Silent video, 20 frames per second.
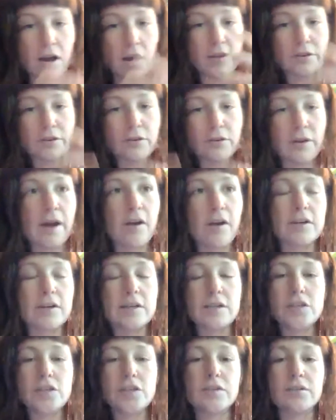on the ground in
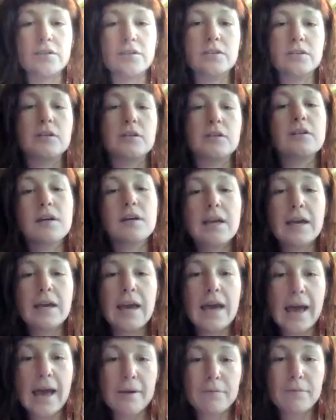a circle
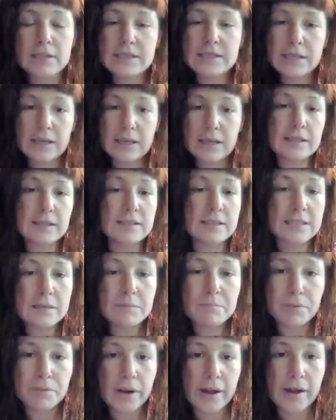and we take a
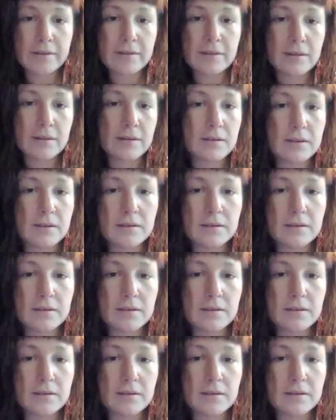deep breath